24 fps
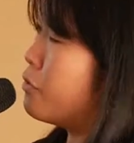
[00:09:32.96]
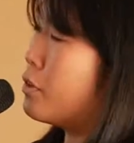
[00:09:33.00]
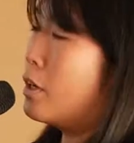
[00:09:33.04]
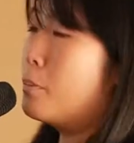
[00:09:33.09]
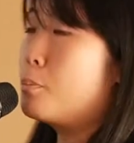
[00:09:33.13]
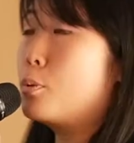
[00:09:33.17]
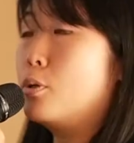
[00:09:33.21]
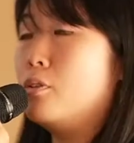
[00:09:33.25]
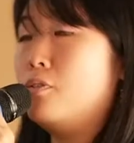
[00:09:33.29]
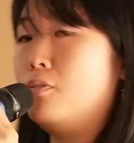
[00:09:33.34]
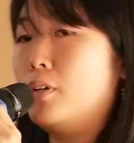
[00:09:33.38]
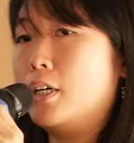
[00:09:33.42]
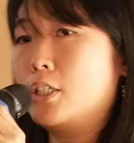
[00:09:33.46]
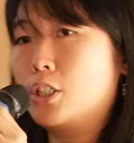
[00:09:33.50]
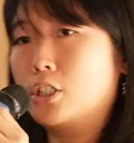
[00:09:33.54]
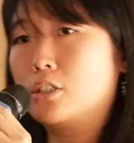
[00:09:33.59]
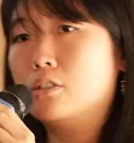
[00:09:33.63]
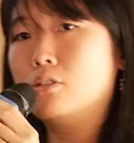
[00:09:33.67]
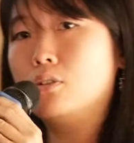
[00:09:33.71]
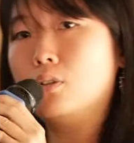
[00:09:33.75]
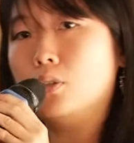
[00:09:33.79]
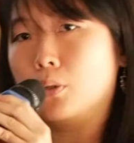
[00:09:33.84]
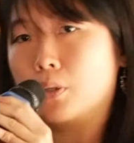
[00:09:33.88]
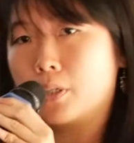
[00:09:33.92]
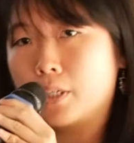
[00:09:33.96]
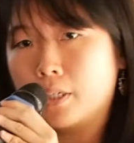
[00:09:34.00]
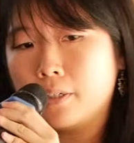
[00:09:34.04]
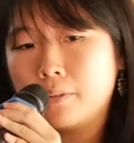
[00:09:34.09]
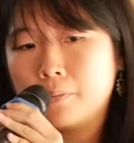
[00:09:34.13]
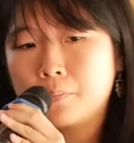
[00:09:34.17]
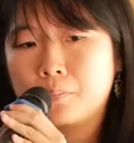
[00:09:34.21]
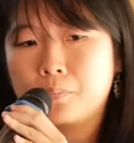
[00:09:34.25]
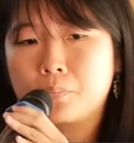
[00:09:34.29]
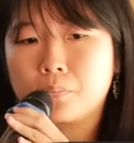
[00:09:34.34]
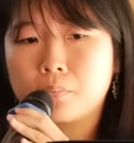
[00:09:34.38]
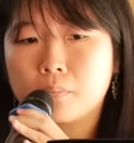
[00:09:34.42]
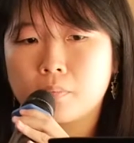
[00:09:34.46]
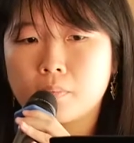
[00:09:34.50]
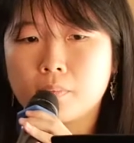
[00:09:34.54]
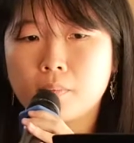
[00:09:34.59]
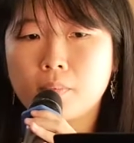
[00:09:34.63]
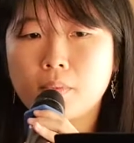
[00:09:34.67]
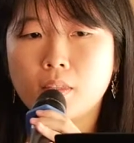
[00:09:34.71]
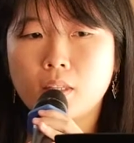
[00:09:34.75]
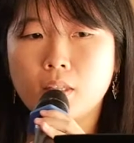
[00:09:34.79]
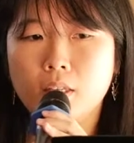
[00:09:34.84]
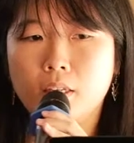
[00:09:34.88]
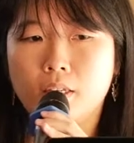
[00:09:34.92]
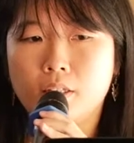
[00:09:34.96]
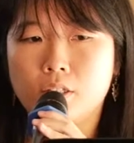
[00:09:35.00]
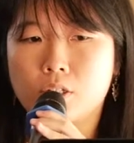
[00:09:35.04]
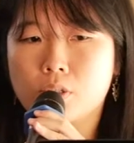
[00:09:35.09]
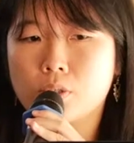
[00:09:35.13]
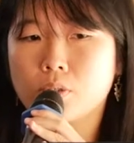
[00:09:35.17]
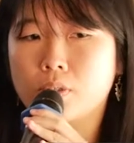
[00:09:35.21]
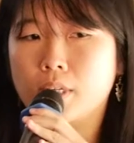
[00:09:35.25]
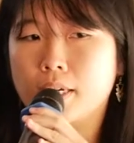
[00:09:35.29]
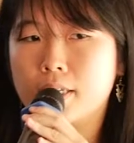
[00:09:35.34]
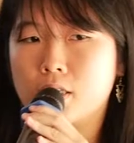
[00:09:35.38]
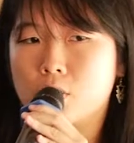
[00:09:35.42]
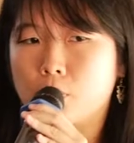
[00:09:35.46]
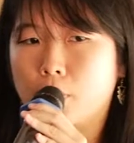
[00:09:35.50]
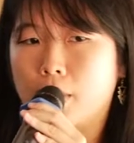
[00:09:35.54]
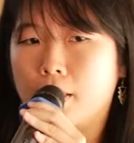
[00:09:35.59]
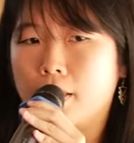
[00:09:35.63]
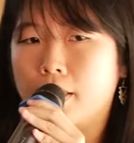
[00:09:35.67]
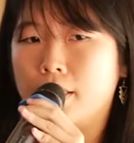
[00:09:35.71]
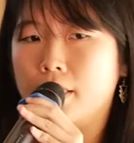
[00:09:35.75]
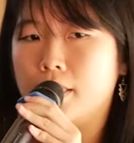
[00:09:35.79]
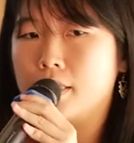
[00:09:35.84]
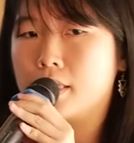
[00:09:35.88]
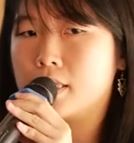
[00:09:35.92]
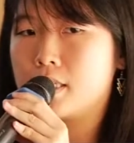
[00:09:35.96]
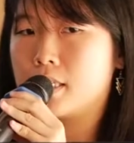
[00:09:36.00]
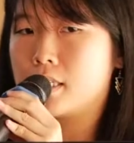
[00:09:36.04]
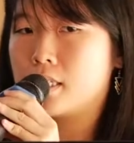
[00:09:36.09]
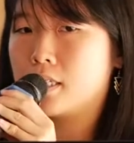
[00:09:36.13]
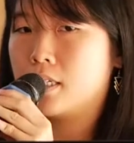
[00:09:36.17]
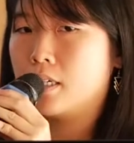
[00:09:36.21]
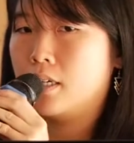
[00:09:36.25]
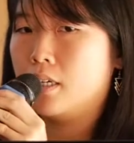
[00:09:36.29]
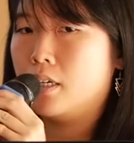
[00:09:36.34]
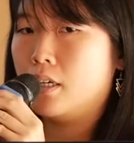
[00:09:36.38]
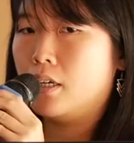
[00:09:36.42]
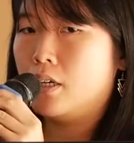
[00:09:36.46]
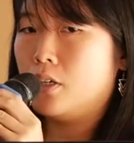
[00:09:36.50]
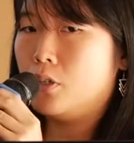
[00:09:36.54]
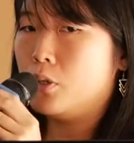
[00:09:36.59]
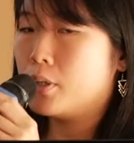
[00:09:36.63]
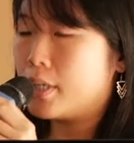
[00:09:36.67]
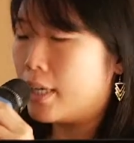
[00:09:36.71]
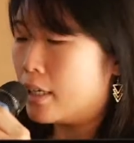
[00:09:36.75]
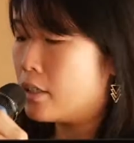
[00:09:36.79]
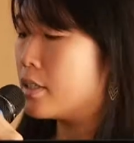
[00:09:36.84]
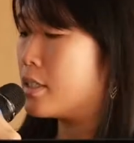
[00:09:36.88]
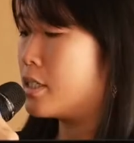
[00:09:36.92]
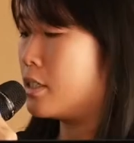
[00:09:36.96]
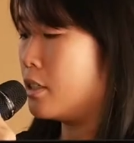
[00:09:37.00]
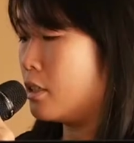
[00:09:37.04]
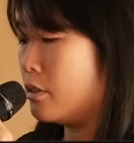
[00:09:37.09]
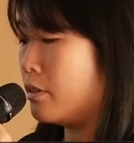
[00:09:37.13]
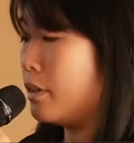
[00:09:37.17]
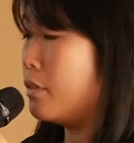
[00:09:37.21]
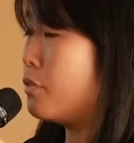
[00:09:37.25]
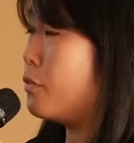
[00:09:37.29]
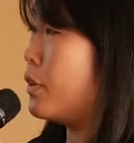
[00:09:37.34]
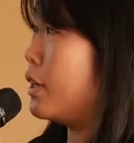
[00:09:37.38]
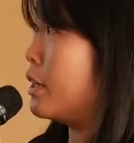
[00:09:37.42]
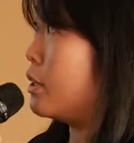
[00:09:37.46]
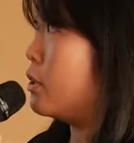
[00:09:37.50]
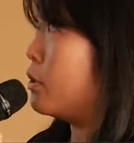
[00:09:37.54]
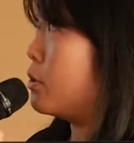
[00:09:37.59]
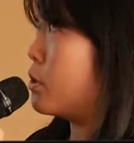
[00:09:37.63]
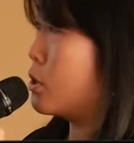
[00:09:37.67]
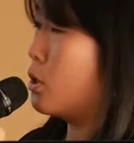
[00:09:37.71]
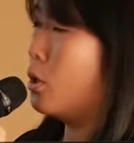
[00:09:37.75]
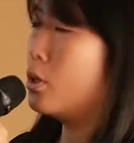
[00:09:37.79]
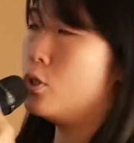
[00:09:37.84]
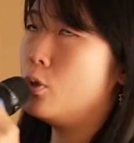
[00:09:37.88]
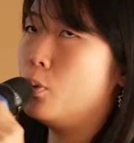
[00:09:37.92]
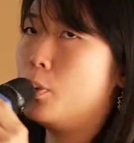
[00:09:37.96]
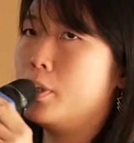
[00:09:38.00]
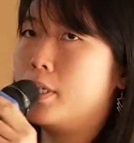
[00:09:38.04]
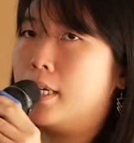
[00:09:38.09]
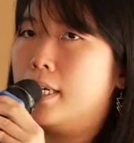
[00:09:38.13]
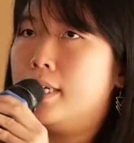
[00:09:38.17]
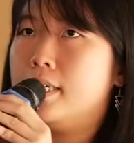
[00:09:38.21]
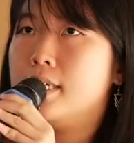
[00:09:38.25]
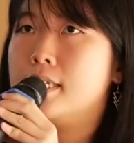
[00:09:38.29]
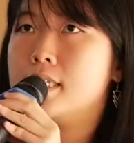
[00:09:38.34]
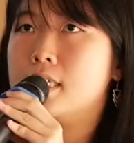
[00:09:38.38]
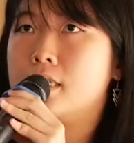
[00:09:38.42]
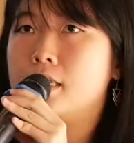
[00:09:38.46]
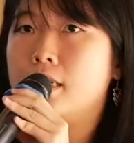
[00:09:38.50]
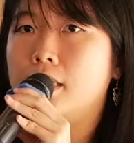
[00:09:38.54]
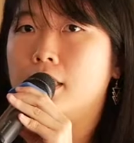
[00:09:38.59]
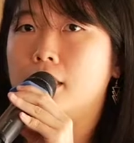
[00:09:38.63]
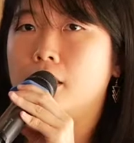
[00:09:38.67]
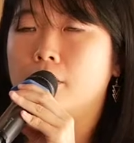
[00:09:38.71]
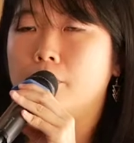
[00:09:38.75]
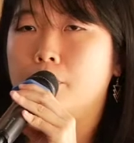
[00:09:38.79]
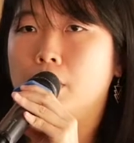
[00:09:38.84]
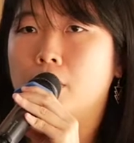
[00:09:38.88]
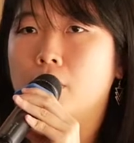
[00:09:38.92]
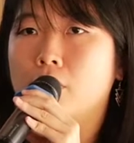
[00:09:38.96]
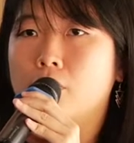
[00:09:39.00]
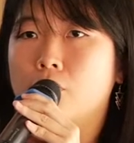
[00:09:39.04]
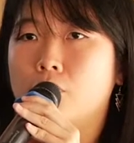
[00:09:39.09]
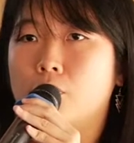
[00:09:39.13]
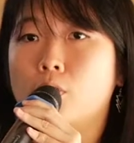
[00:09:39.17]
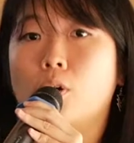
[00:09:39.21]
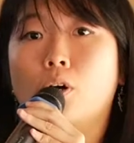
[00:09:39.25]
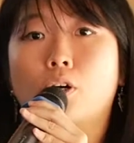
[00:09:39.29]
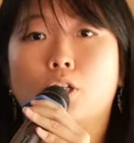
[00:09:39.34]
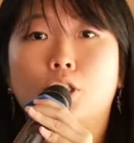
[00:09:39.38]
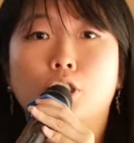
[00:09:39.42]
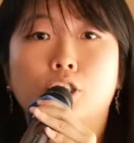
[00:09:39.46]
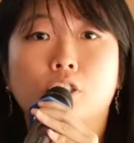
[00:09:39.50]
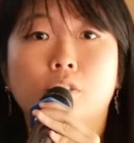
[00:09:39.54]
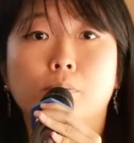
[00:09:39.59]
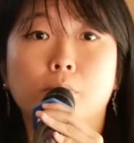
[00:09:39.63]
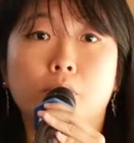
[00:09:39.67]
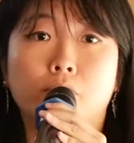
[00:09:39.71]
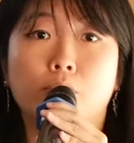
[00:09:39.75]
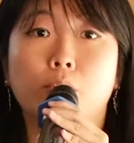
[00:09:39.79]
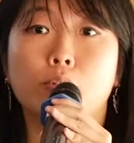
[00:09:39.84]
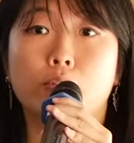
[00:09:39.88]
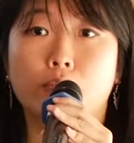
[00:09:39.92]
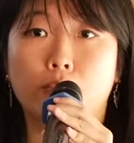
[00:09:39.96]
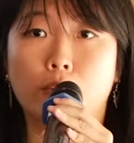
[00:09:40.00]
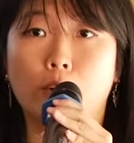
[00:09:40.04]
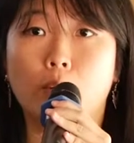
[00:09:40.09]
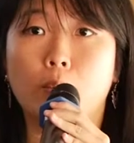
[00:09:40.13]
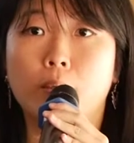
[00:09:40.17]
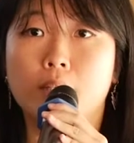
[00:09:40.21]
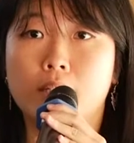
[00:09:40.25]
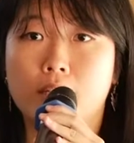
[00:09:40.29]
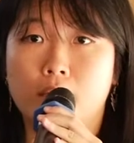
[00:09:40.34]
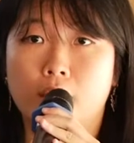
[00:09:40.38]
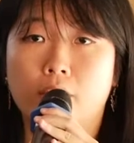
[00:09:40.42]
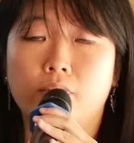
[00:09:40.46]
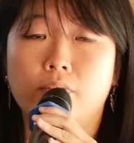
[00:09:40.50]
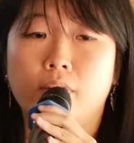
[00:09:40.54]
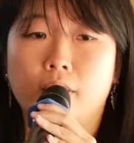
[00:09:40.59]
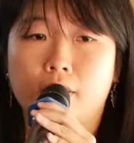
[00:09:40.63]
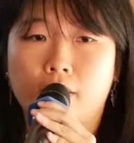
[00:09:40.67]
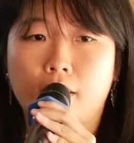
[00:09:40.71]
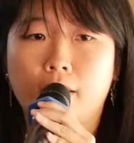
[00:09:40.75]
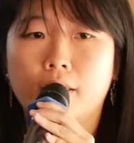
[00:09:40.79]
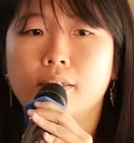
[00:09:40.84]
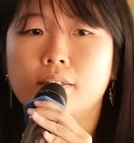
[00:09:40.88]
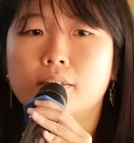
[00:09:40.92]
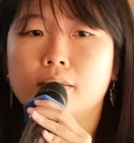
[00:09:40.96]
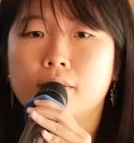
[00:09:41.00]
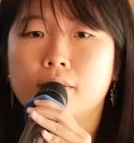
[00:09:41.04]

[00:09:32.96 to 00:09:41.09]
professional looking, and so that's why you can consider it fake news, or you would at least take a bit of caution before you forward stuff like that.